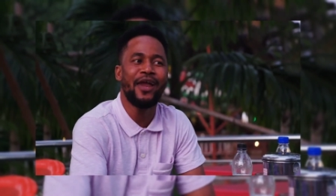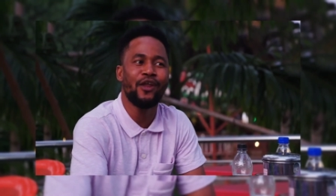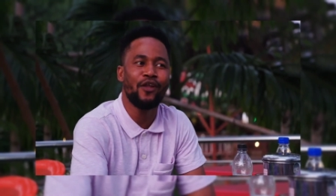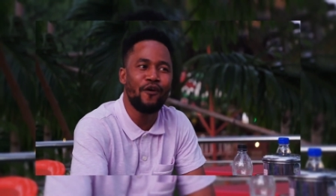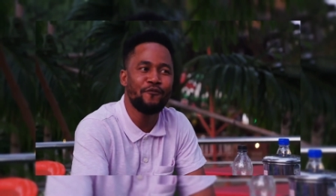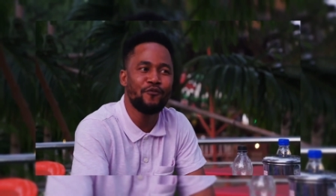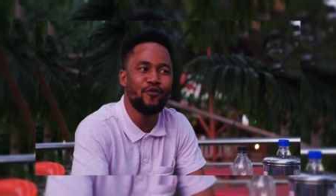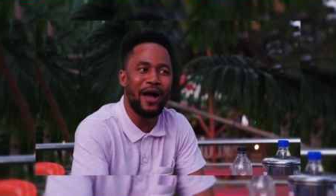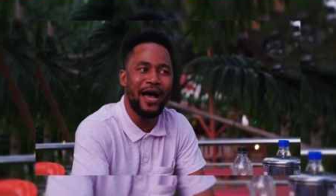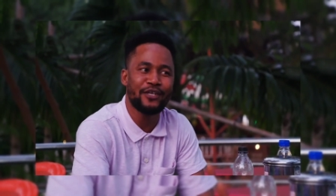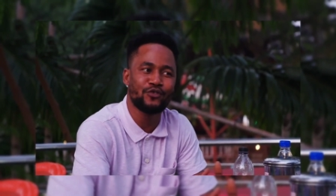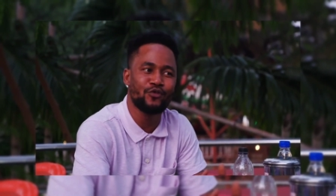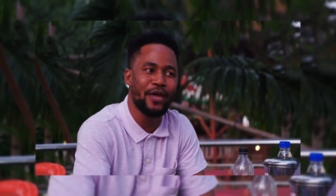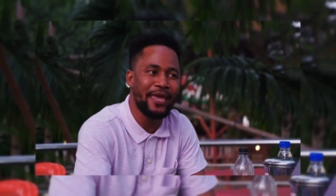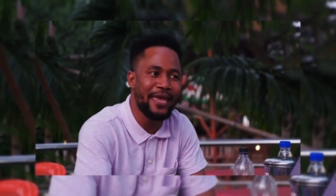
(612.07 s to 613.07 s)
I love you
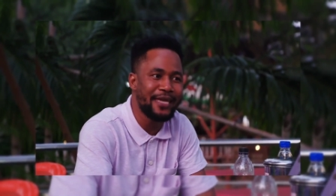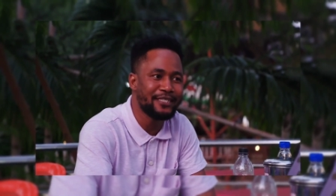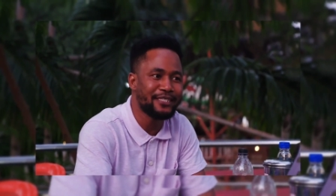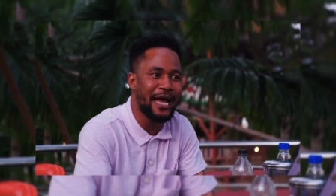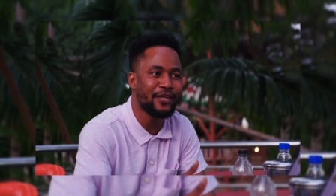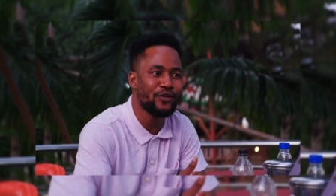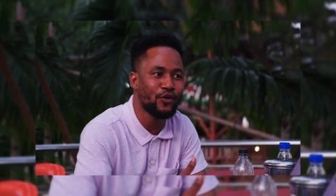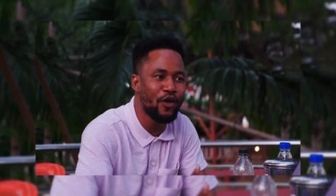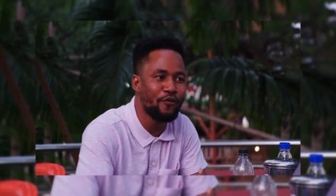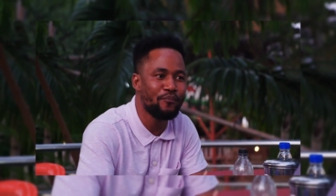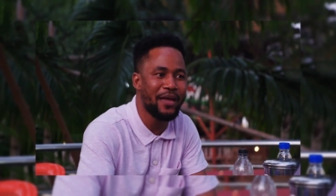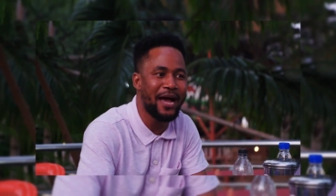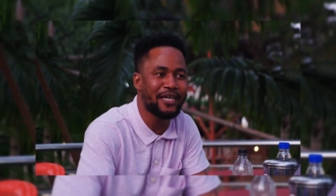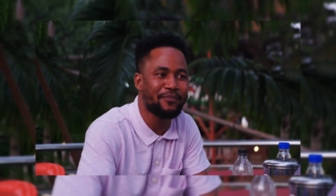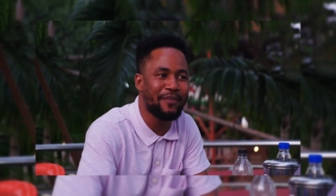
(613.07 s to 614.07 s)
at your age and you love
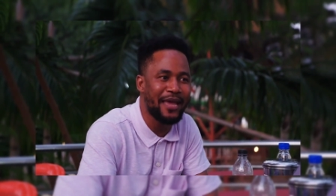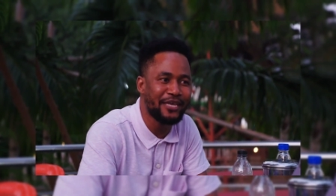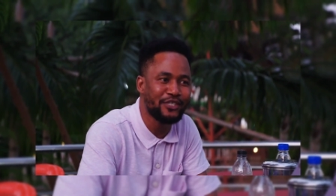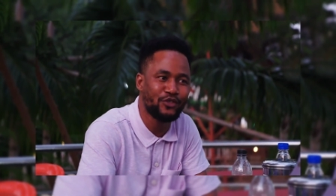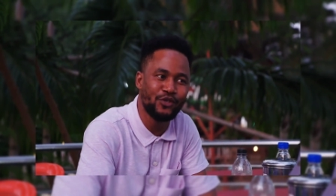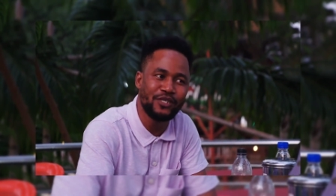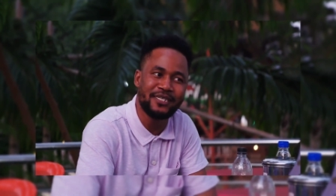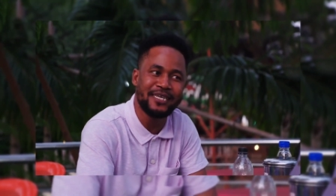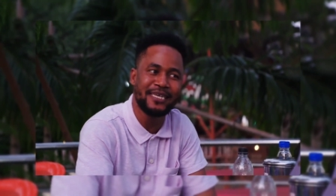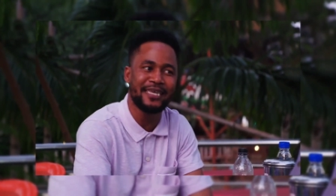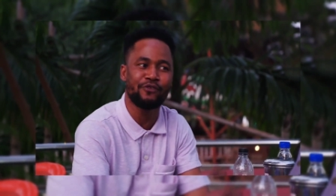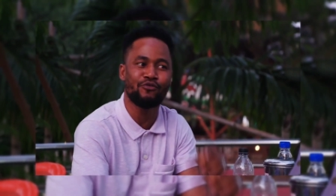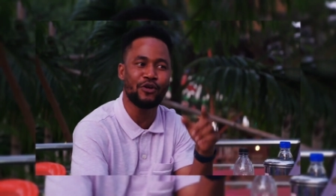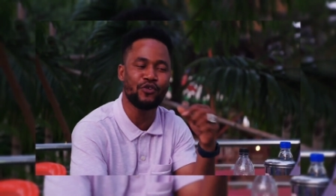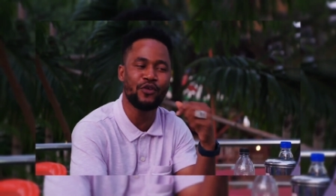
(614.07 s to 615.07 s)
me at my age, do you think you